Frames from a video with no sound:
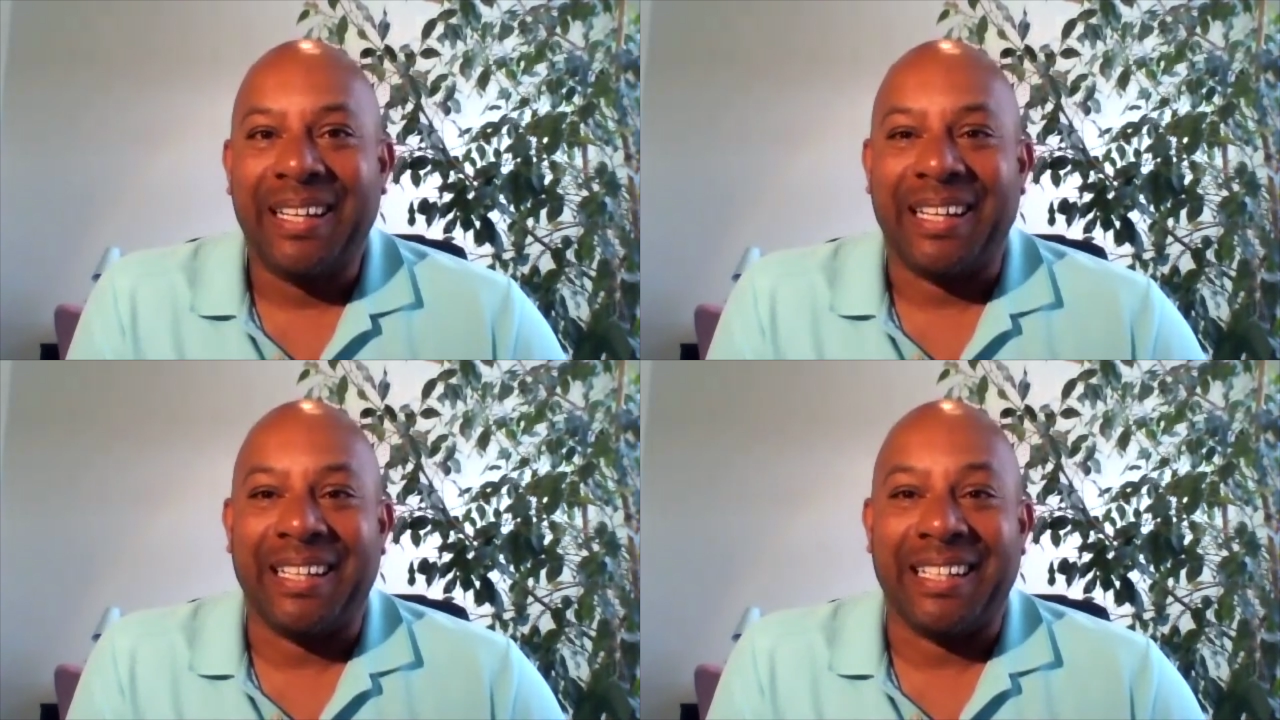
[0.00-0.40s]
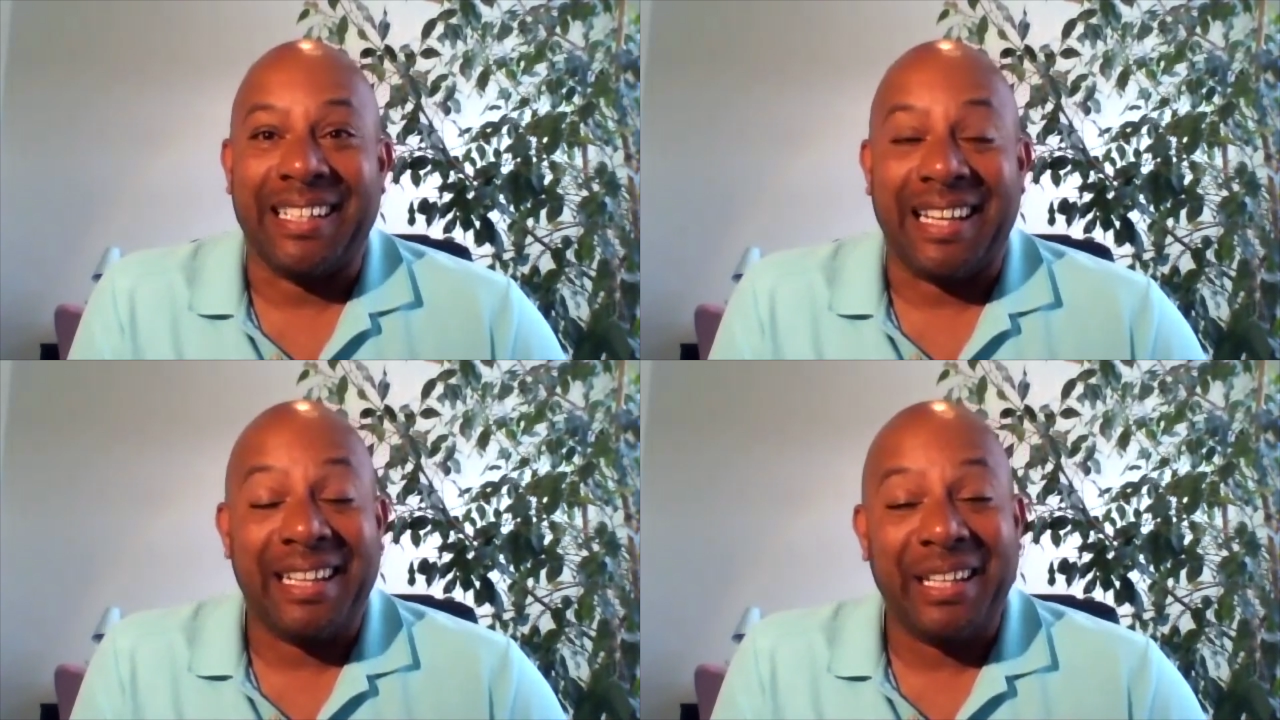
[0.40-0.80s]

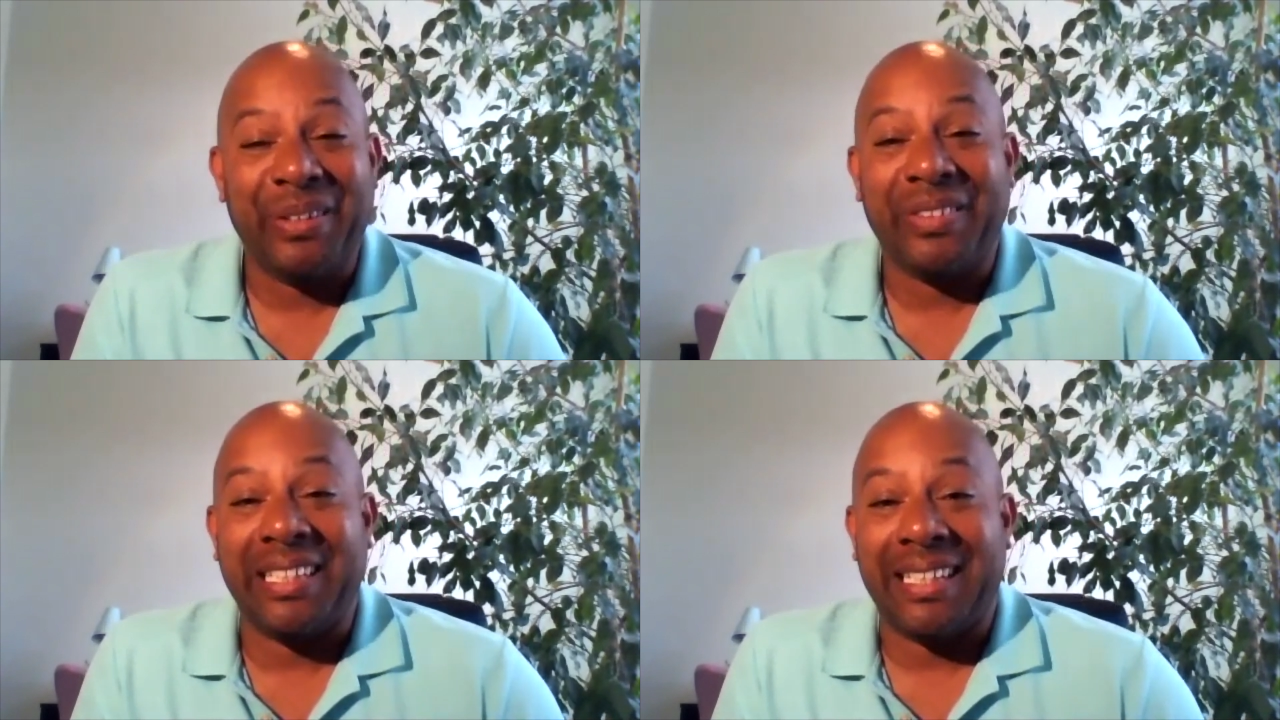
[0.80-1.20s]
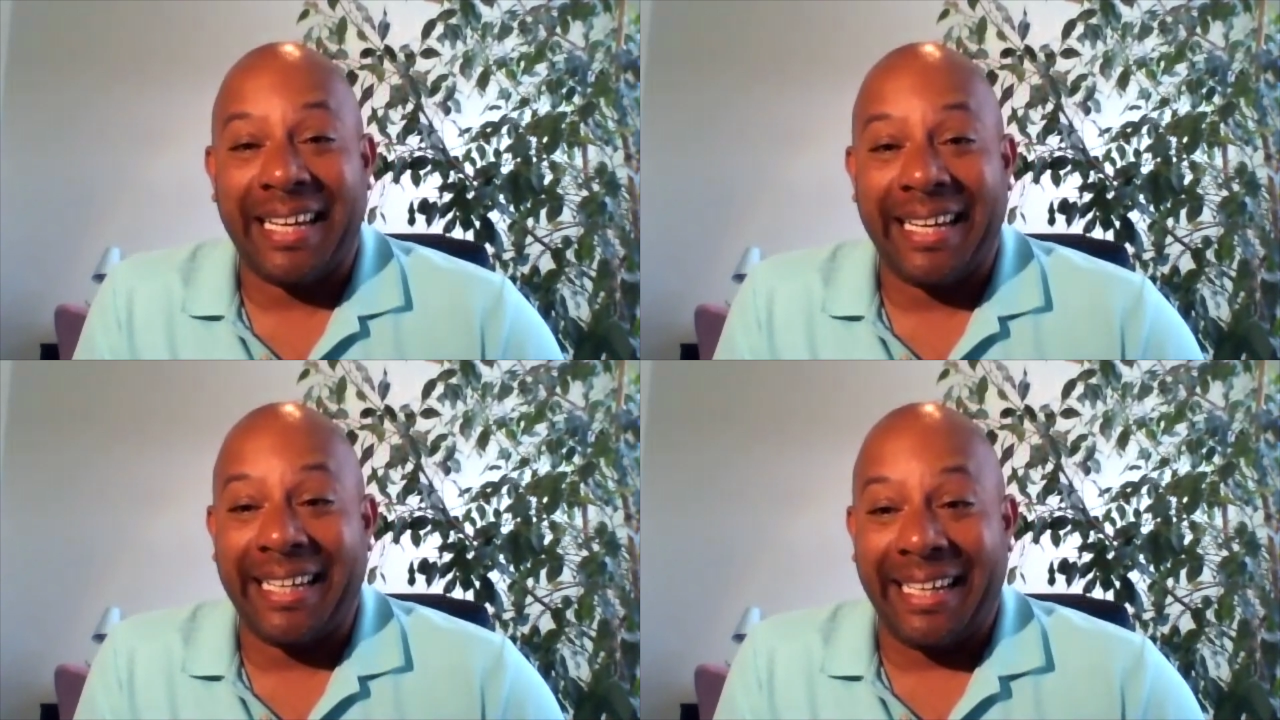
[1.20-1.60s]
it literally
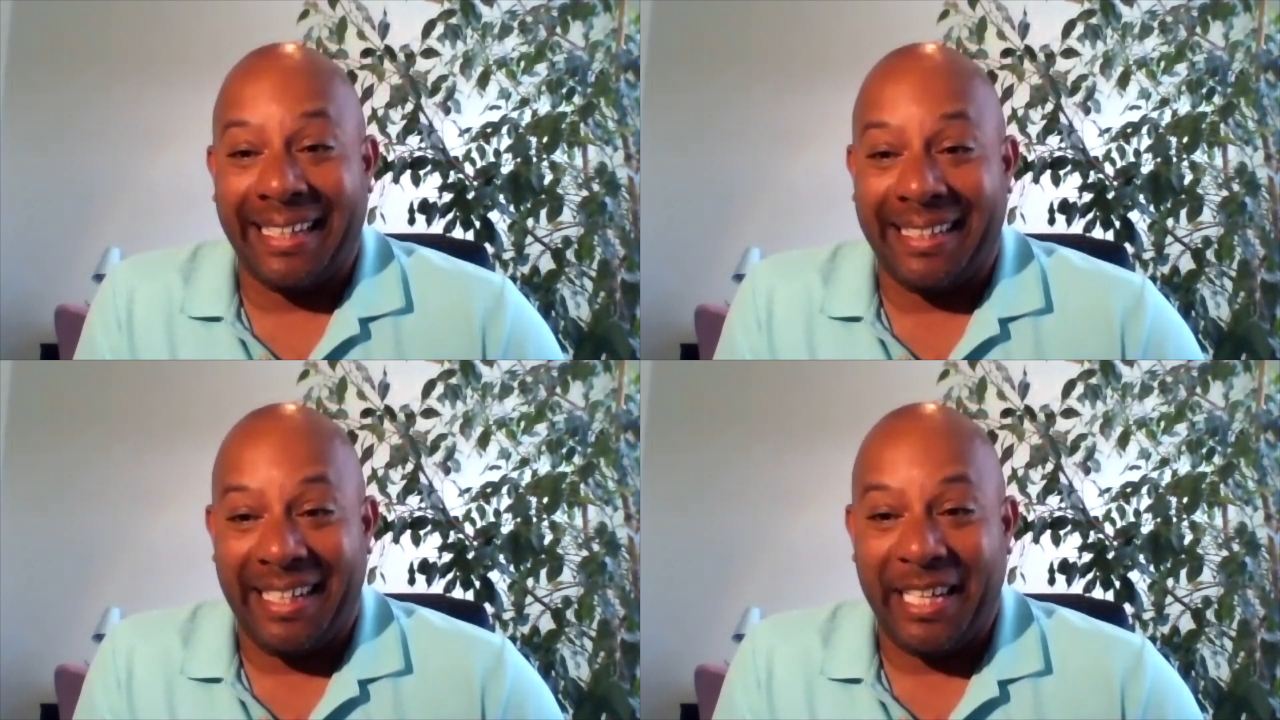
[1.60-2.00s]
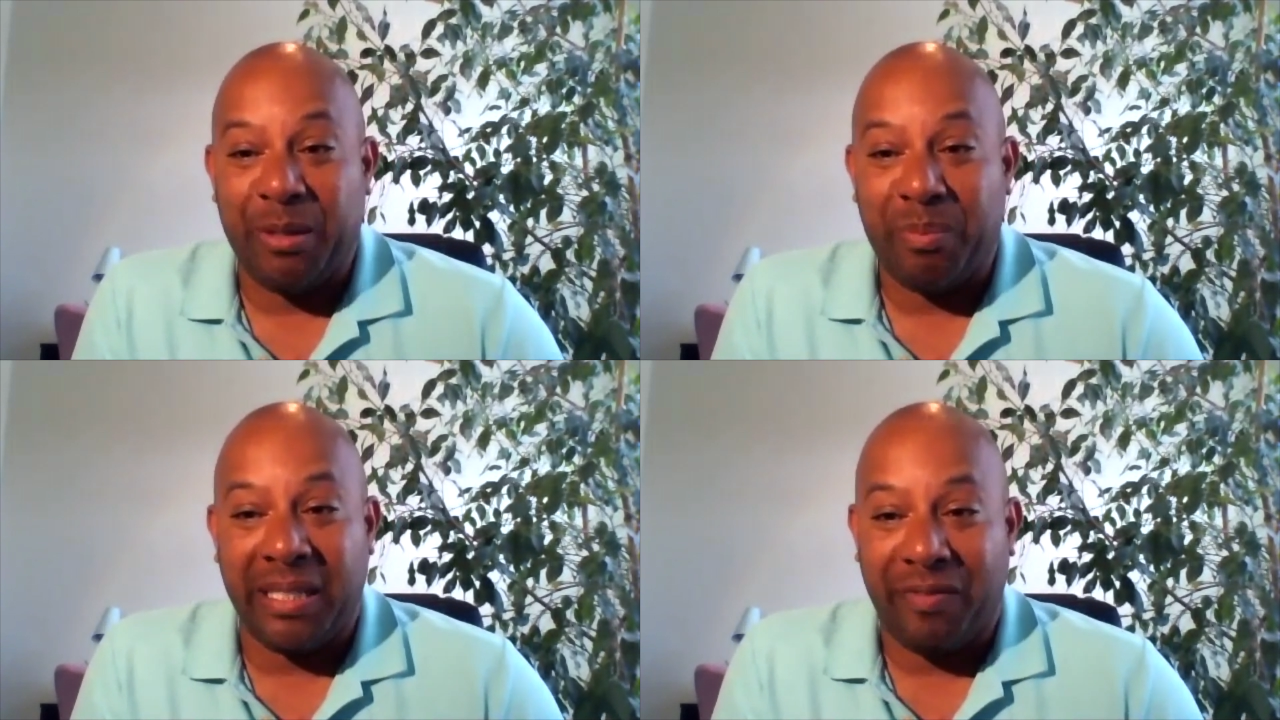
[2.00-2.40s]
like it
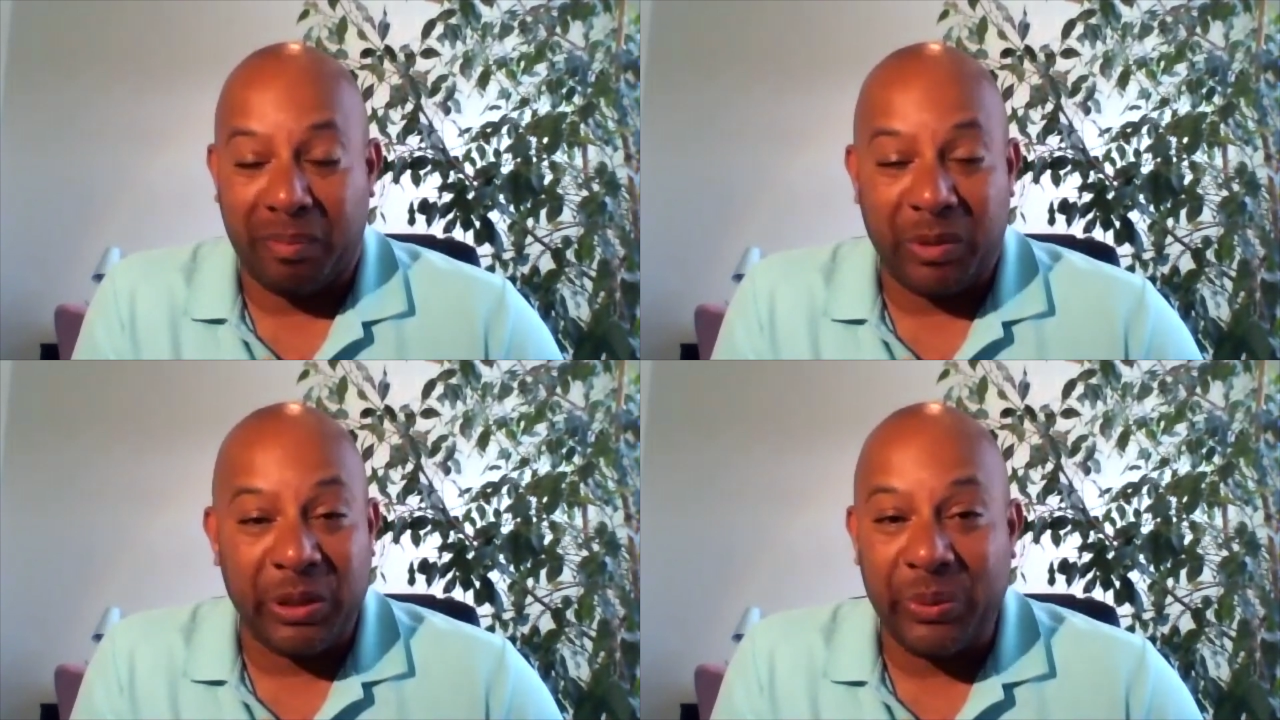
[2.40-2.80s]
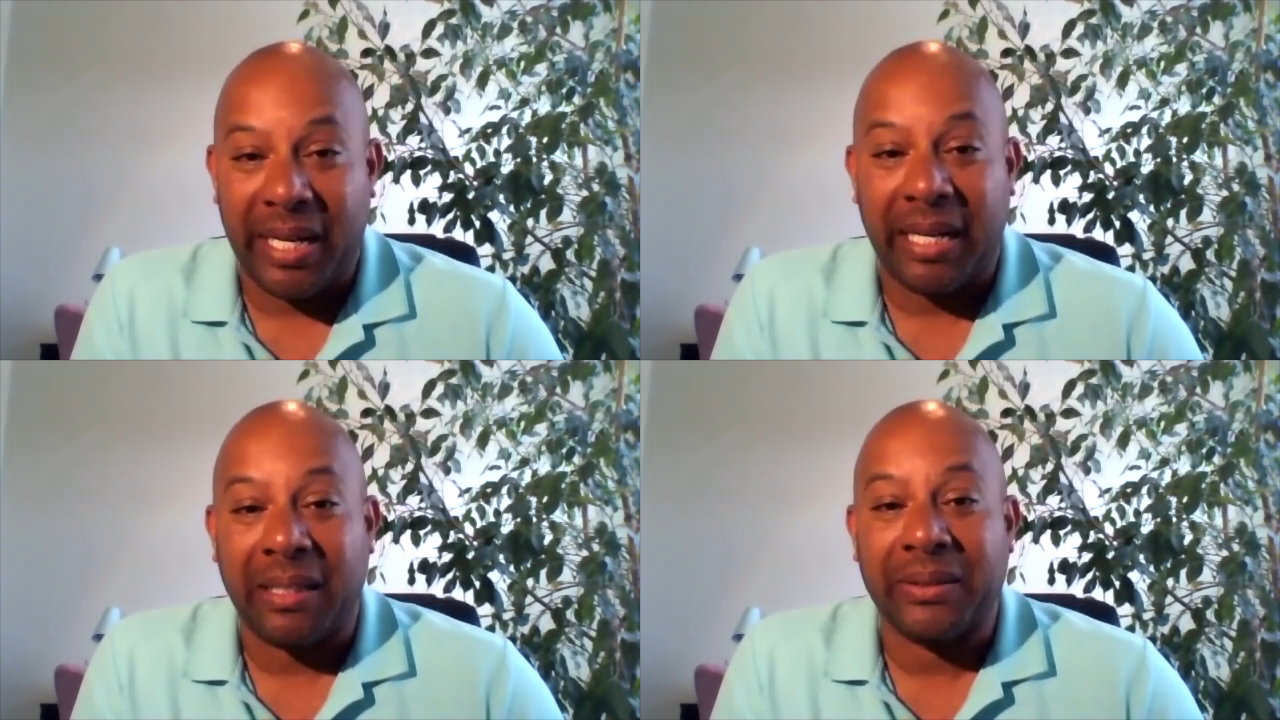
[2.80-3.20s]
hit me from two
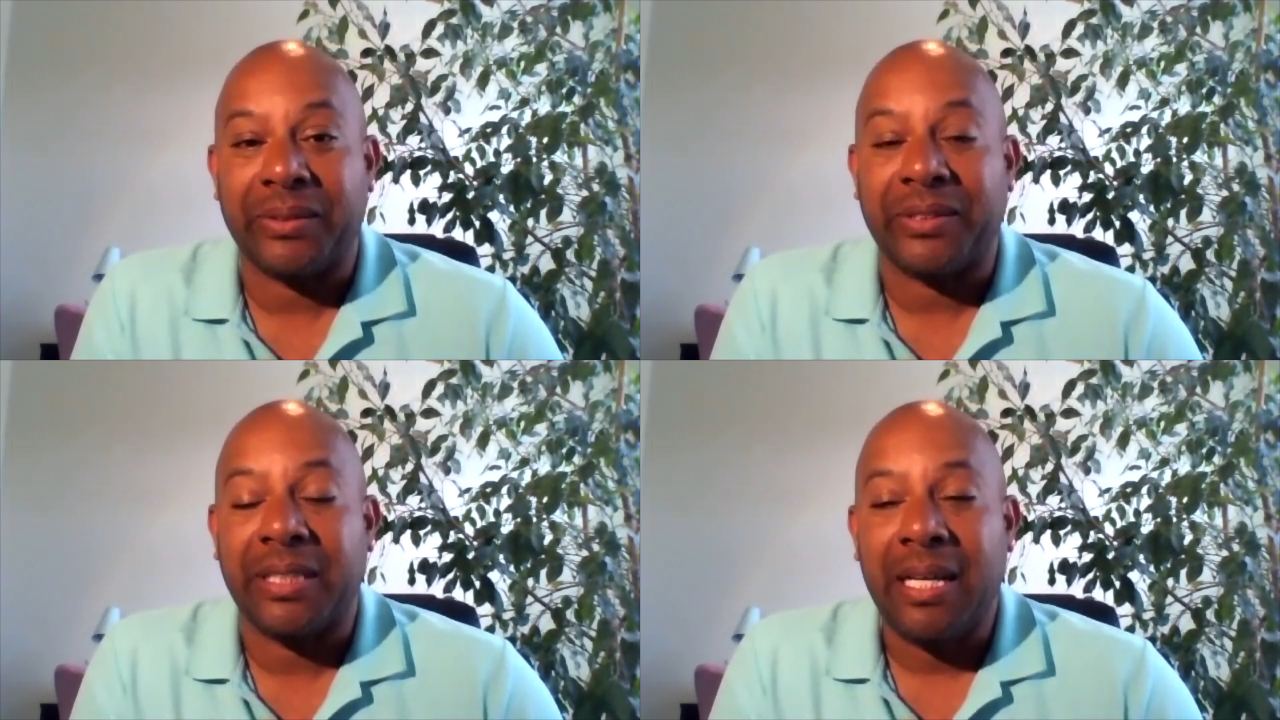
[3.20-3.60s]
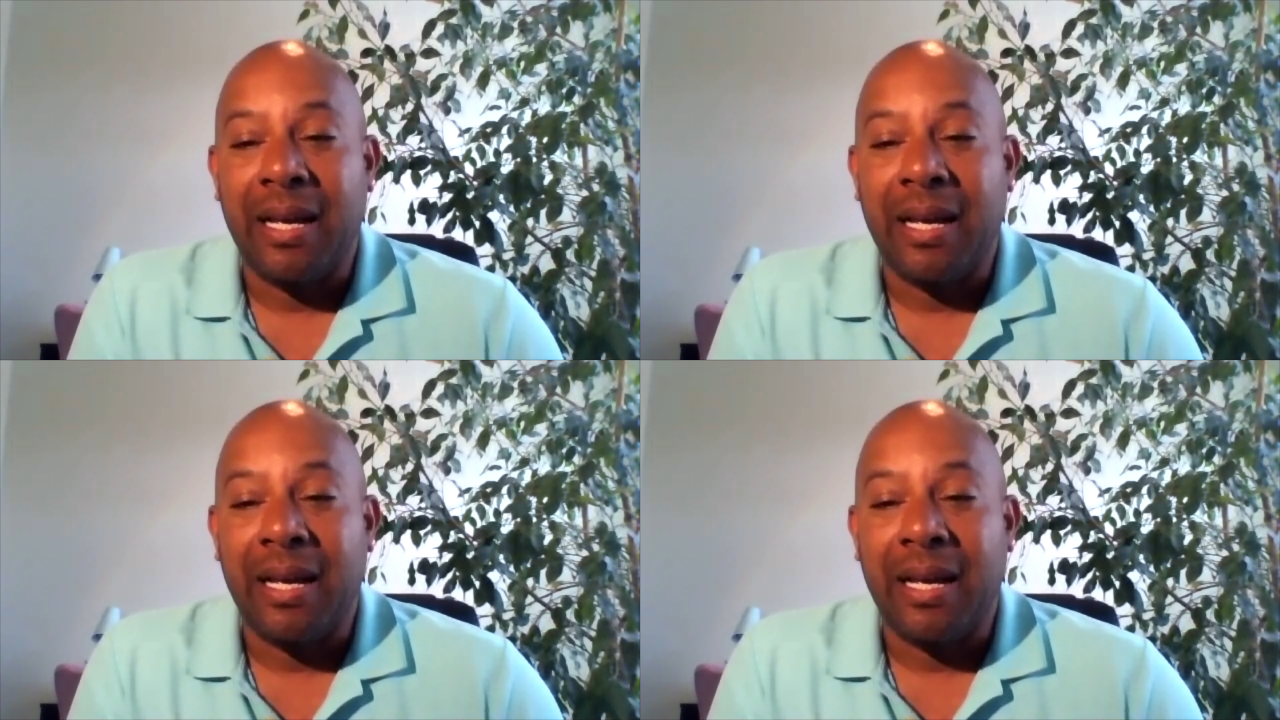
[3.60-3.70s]
angles.